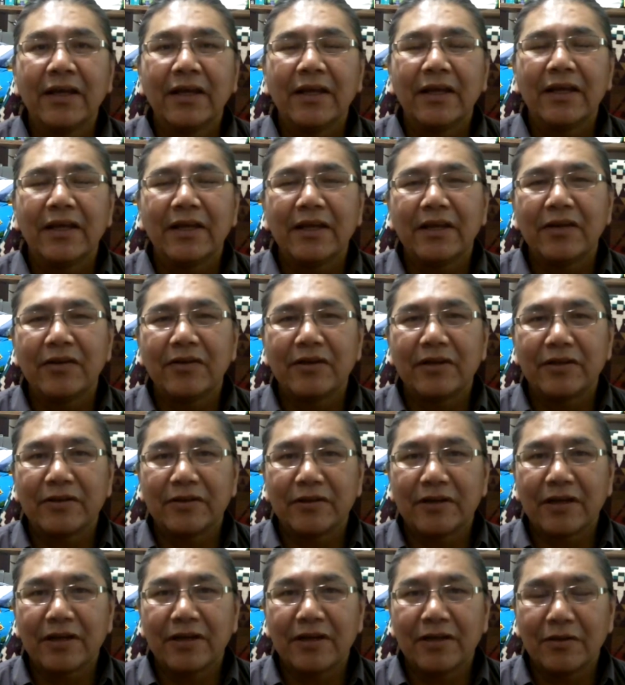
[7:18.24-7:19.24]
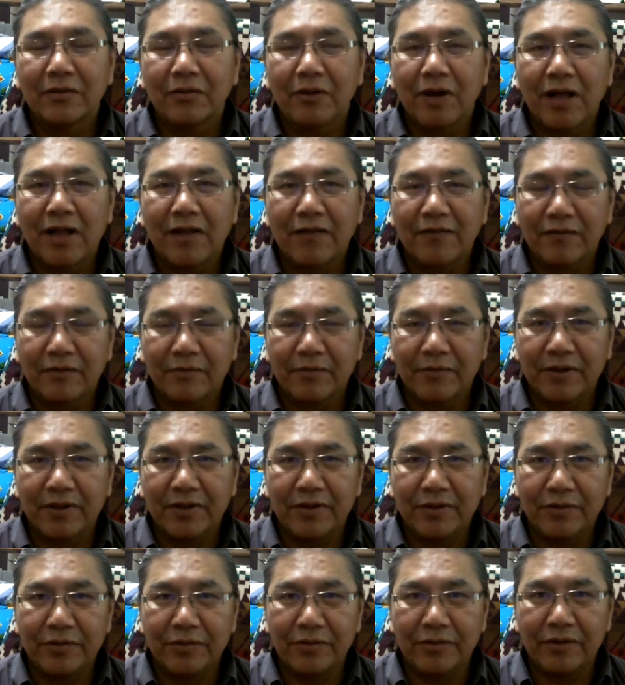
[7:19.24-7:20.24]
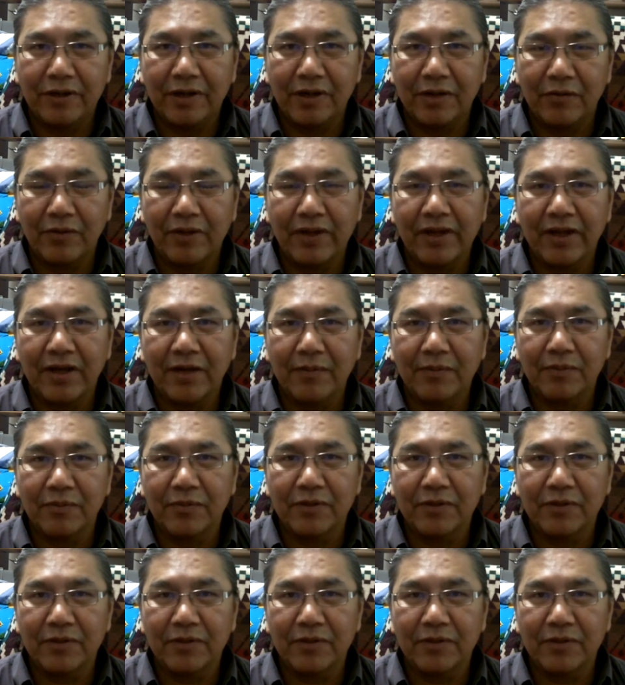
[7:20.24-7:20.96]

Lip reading: You know, it took a little while for me to wake up